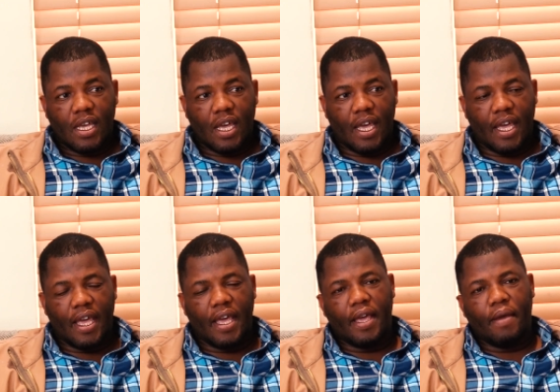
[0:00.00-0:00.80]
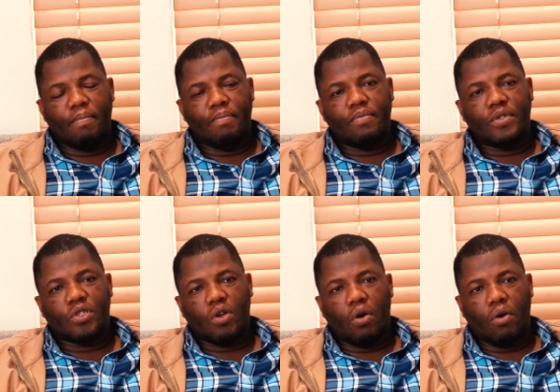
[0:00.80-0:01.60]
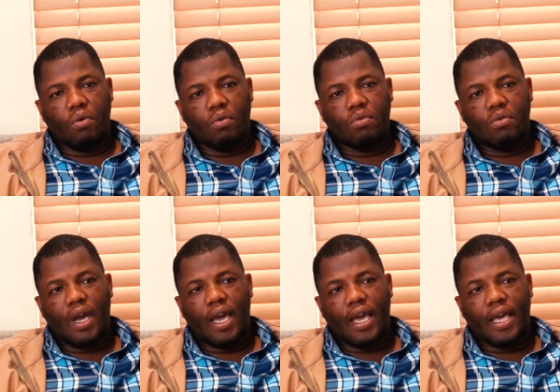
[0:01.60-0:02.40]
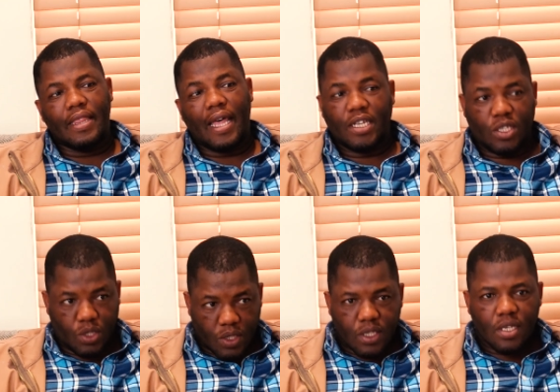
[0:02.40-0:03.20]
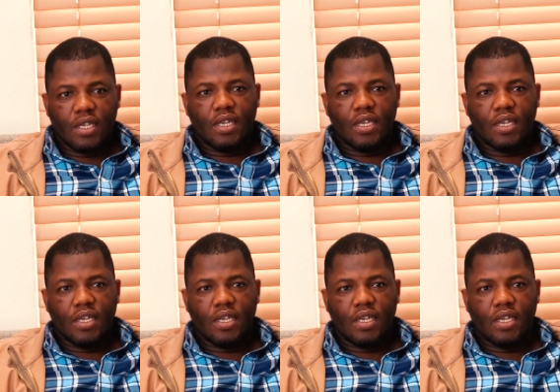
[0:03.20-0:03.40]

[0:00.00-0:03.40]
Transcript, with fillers: um, so uh, that is